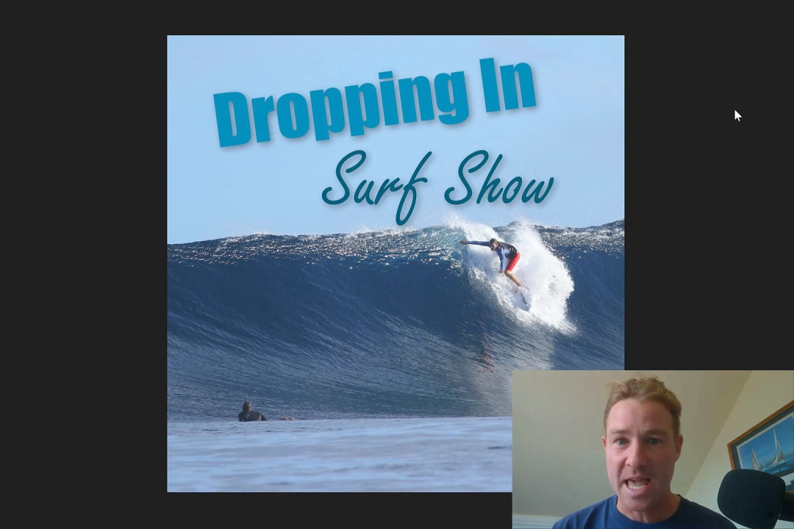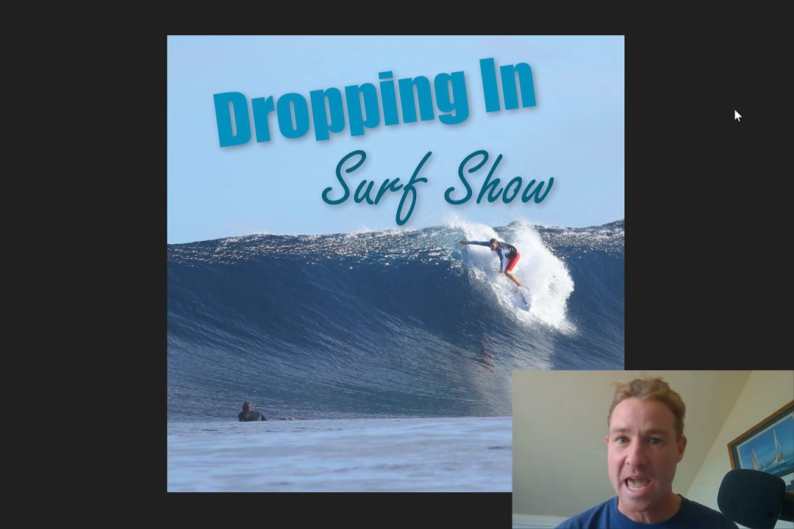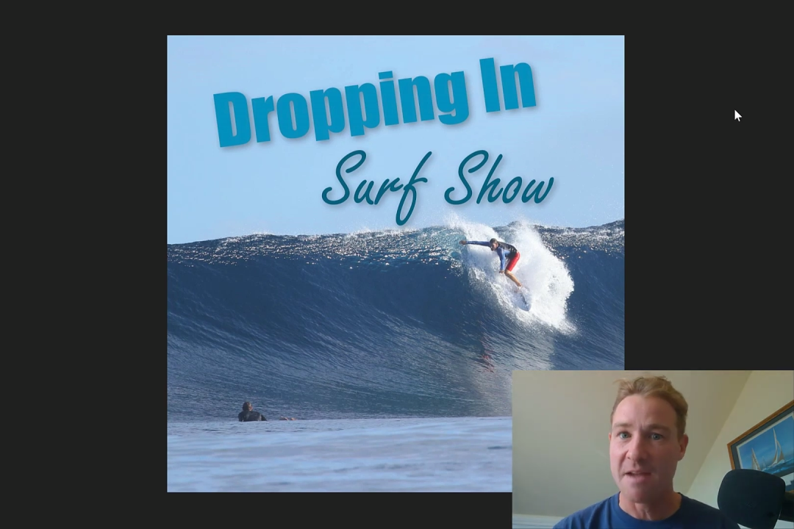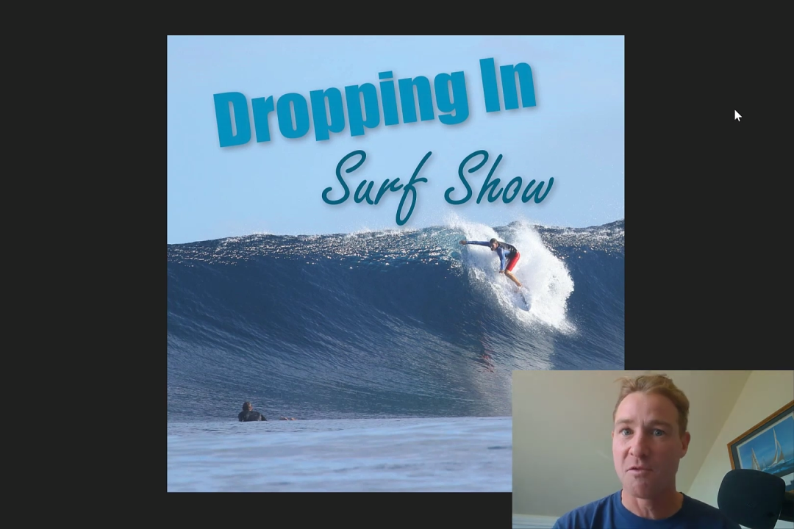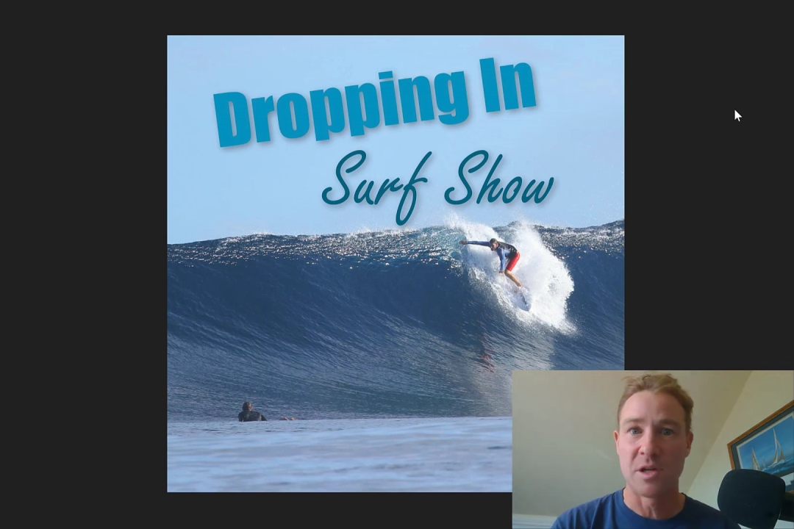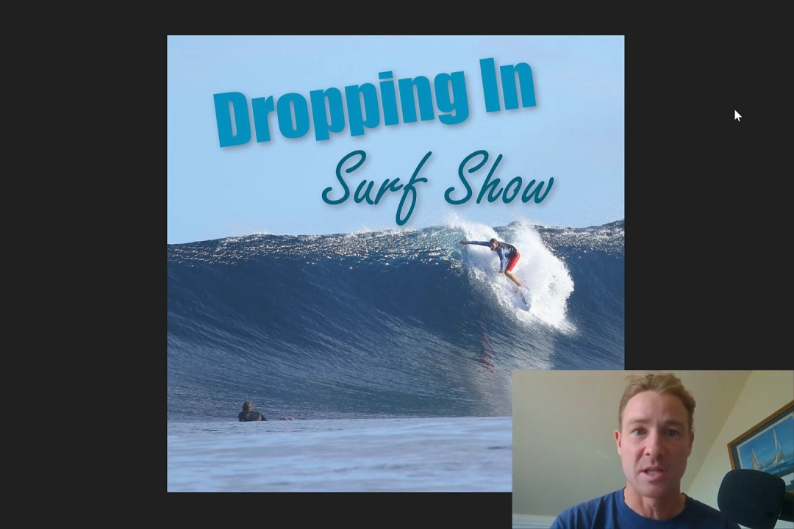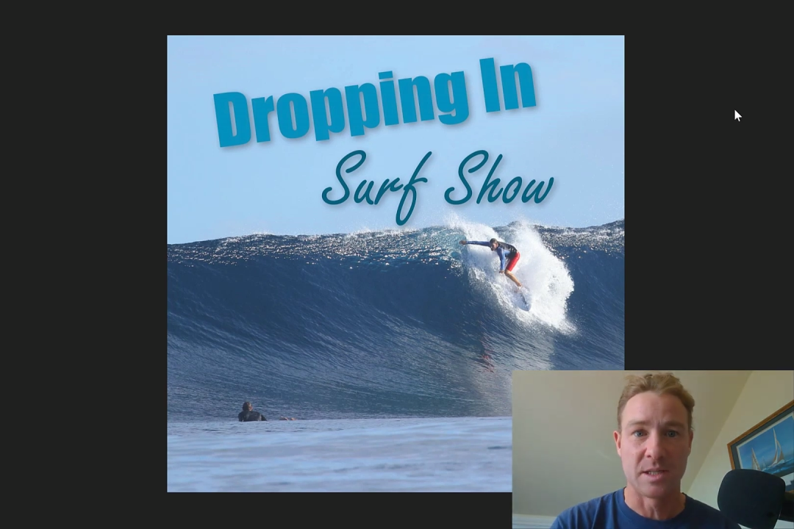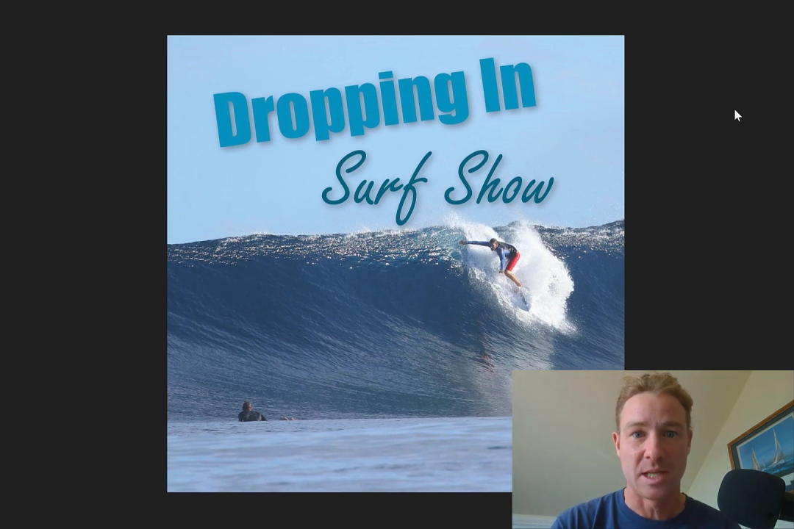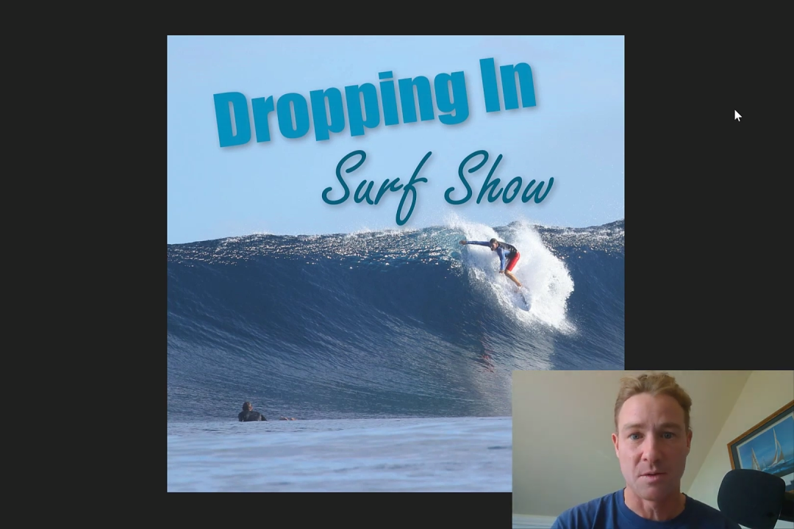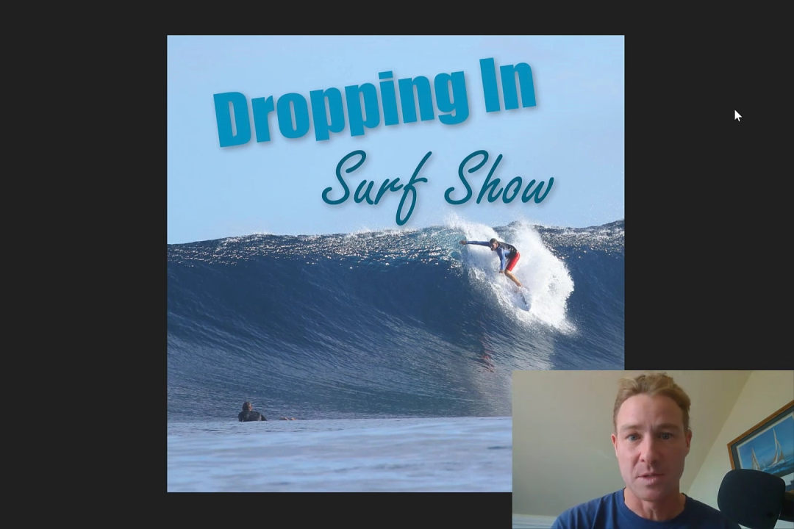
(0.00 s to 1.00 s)

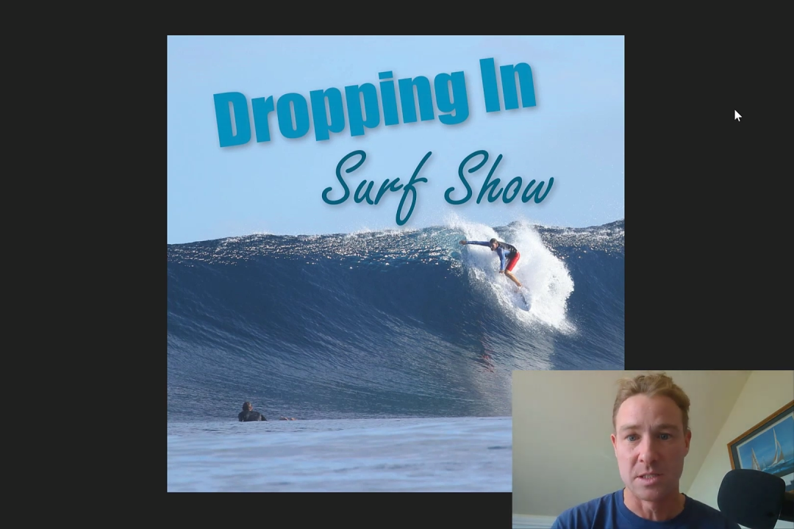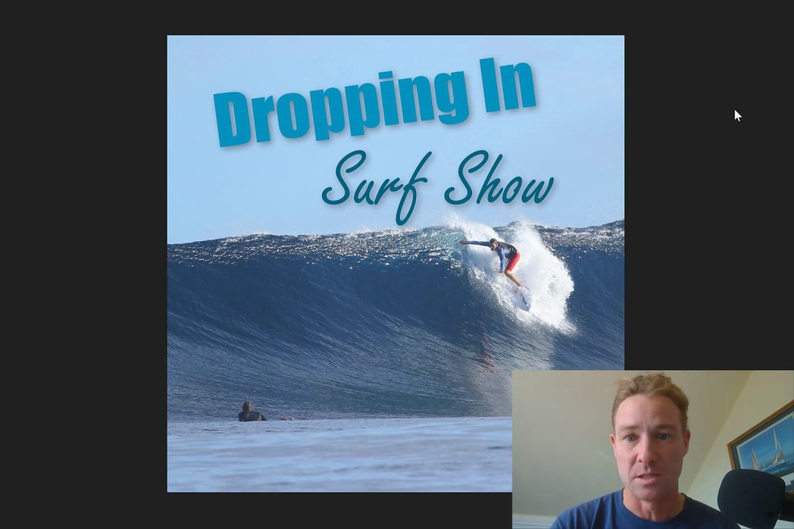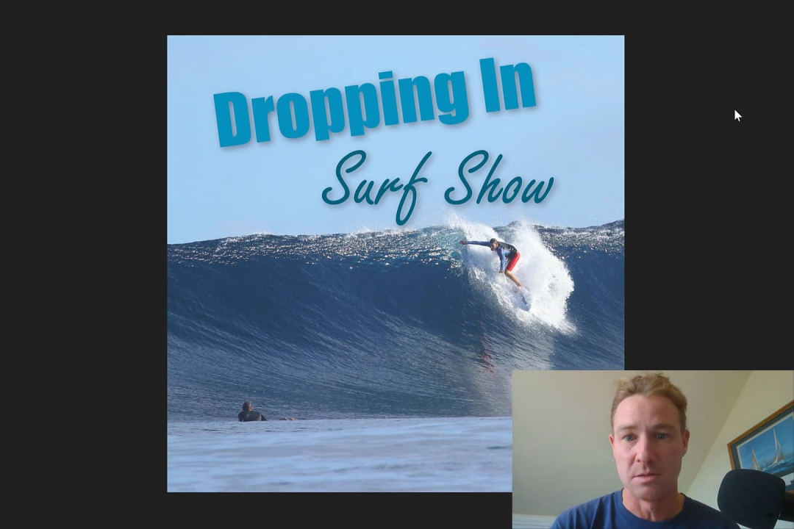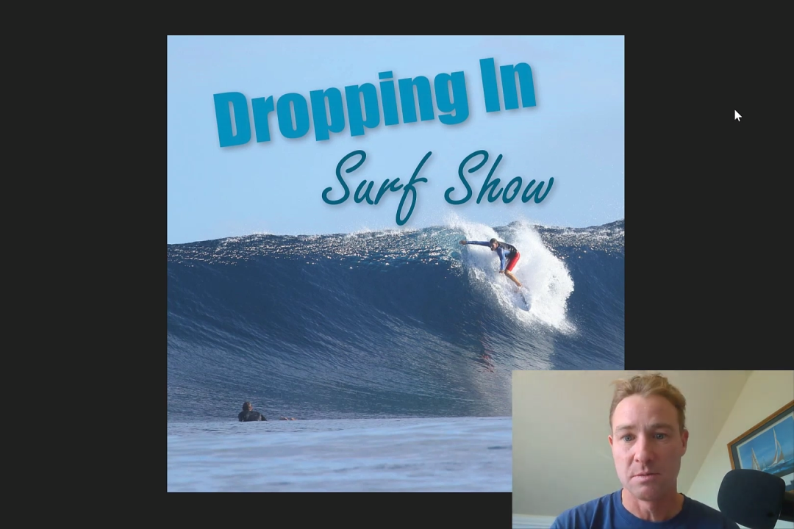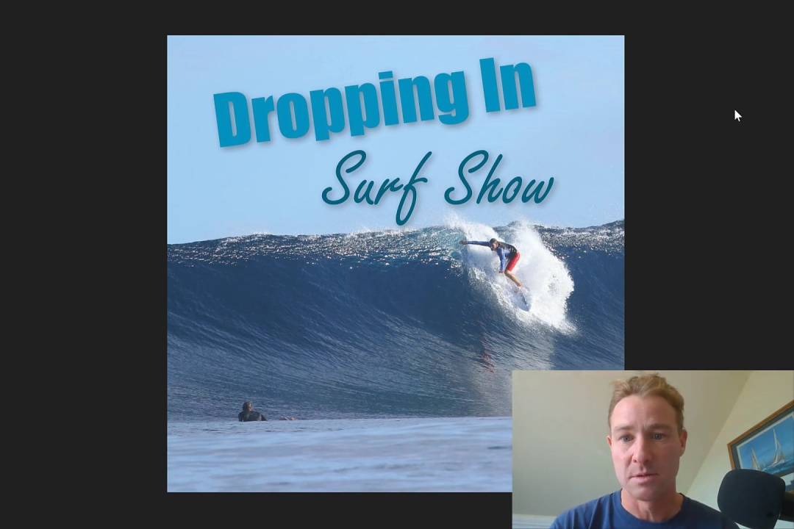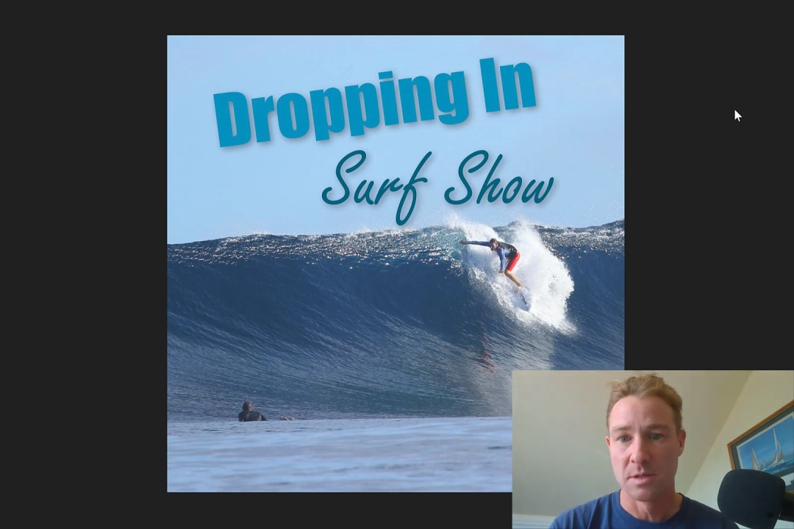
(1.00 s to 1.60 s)
everything that we do.